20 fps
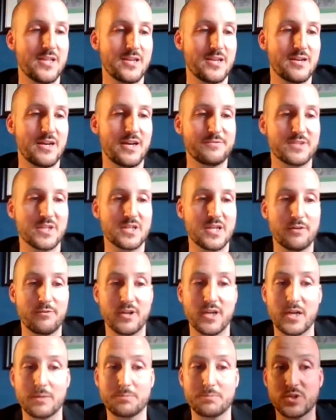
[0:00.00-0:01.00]
thereafter
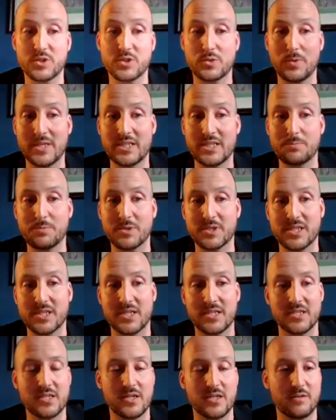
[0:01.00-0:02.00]
covering up to
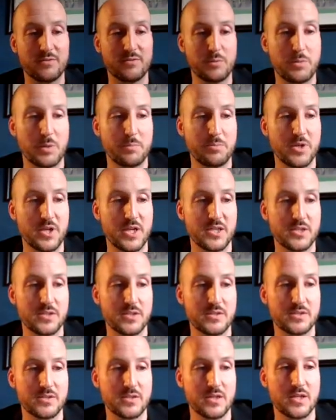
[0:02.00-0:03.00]
20% of the
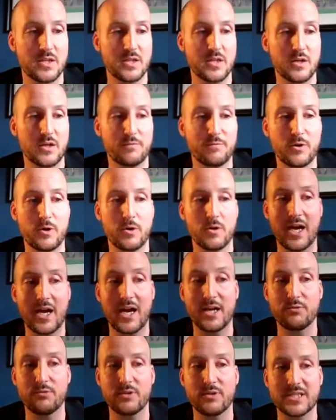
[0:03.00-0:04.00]
populations of all
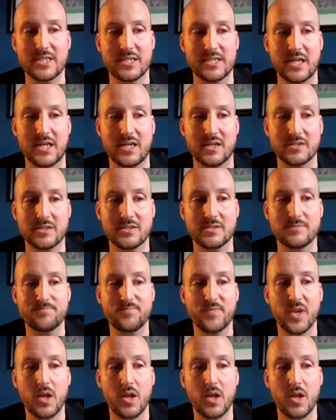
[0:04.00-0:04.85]
high-risk adults.